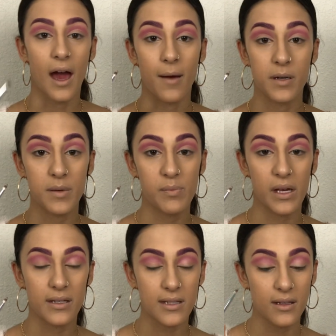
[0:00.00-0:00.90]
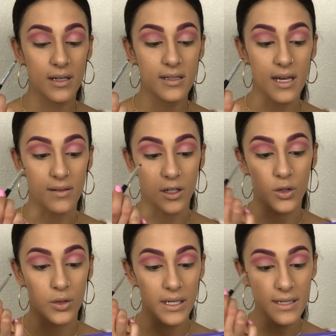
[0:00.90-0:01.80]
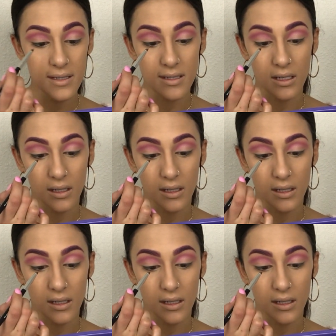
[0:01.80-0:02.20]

I'm gonna be placing this in the crease,